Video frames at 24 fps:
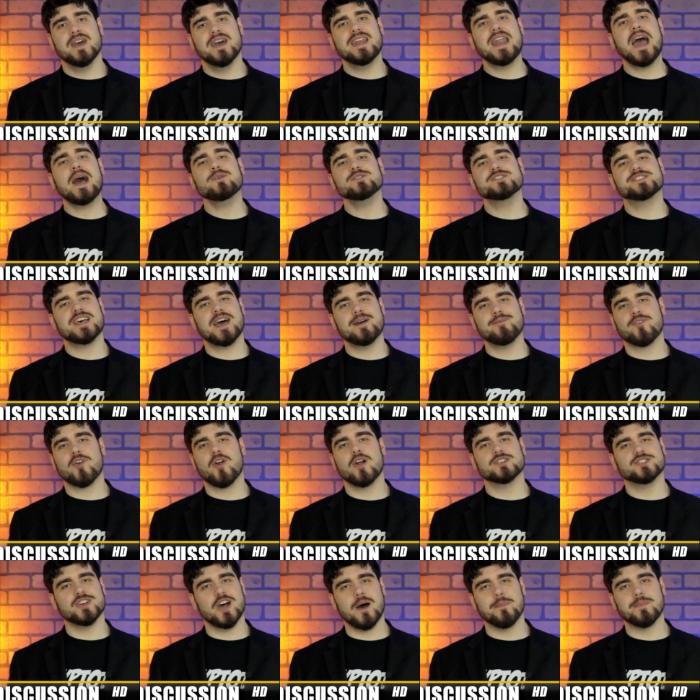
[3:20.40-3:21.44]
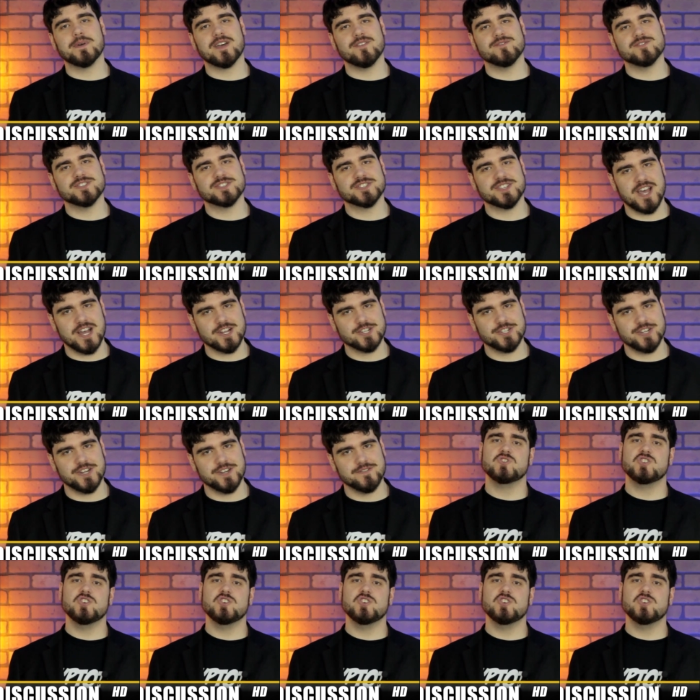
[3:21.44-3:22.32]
And now it's time for our topic of discussion.